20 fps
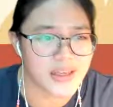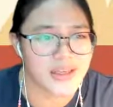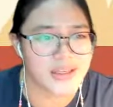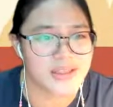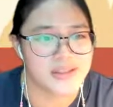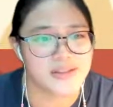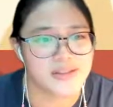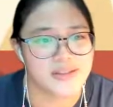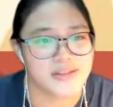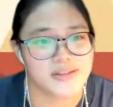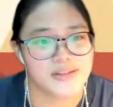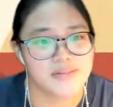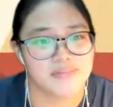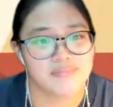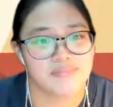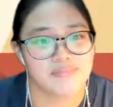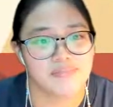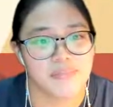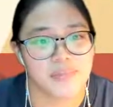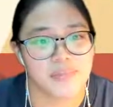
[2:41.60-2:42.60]
Is
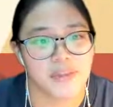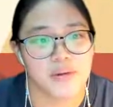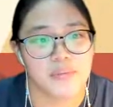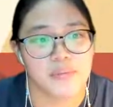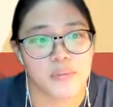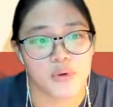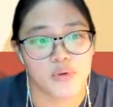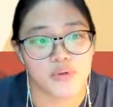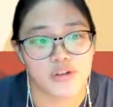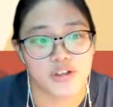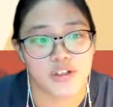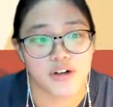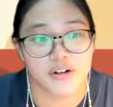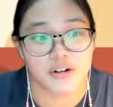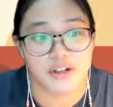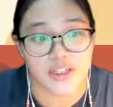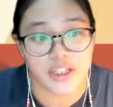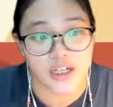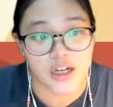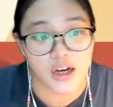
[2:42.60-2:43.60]
the most
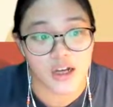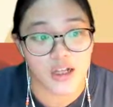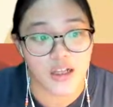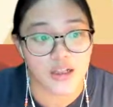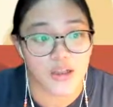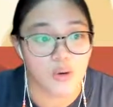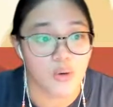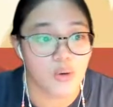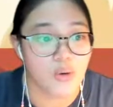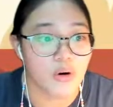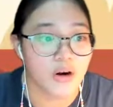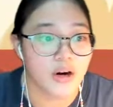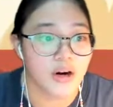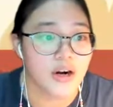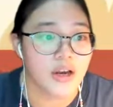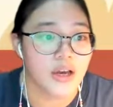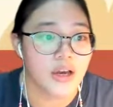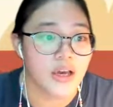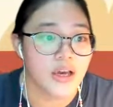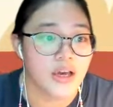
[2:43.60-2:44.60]
critical or